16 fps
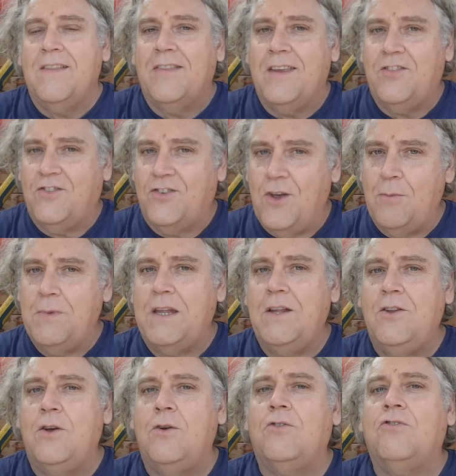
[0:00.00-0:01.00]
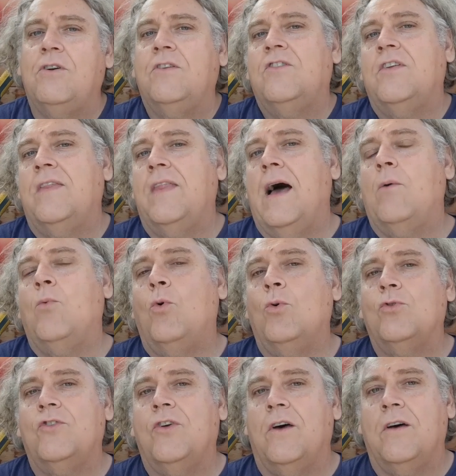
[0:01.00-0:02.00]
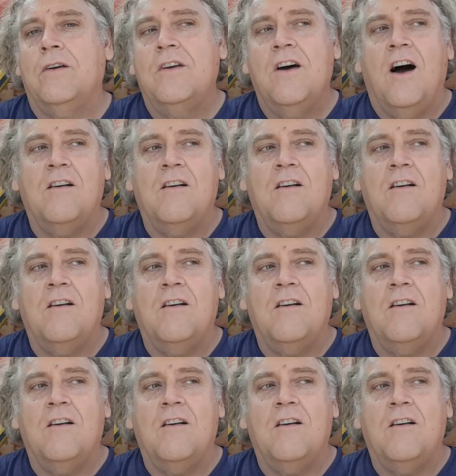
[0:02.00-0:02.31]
there's so many nutrients in that water,